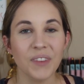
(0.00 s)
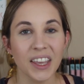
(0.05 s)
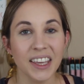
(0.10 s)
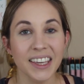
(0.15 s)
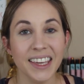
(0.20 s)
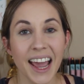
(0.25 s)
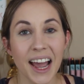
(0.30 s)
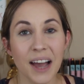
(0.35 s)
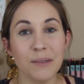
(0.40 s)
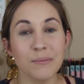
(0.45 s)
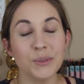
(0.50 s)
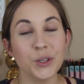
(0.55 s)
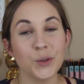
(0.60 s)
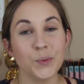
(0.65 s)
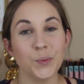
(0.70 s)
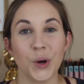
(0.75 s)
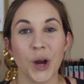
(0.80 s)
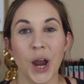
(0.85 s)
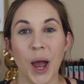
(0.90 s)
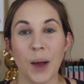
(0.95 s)
Yeah, I'm
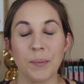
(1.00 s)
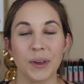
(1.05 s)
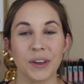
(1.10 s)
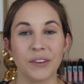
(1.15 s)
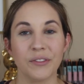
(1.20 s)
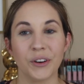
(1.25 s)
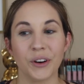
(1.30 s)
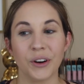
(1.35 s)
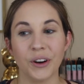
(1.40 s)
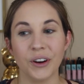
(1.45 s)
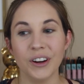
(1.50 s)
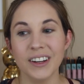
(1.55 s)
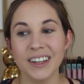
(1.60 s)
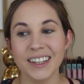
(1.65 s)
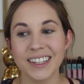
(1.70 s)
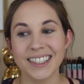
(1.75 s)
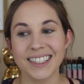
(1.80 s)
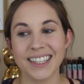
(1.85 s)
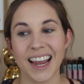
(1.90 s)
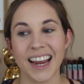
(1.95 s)
super happy for her and
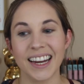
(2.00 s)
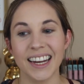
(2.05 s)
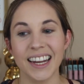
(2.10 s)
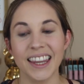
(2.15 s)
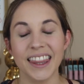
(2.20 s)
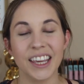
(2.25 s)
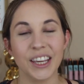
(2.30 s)
excited.